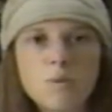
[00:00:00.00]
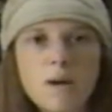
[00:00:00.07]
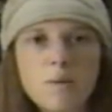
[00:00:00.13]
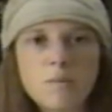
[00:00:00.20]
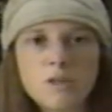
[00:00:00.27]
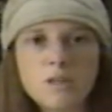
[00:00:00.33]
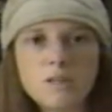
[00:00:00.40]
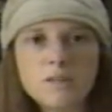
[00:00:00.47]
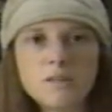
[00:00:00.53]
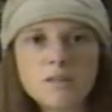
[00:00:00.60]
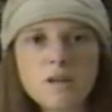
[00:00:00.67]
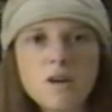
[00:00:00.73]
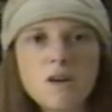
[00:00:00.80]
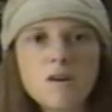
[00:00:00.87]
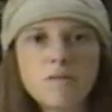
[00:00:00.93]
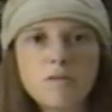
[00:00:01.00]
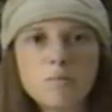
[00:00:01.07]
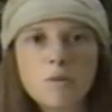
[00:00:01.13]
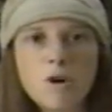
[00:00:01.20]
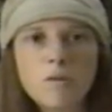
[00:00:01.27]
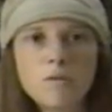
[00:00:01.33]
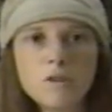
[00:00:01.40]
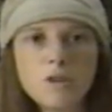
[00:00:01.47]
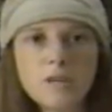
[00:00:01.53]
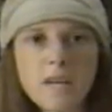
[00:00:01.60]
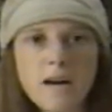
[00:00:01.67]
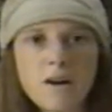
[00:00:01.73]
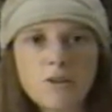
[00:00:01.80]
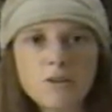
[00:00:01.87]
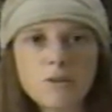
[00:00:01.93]
remedies from
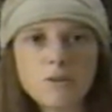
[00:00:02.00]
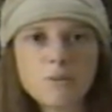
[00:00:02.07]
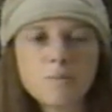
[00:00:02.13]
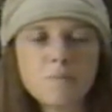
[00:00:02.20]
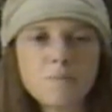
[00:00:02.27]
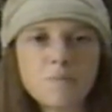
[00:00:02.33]
over-the-counter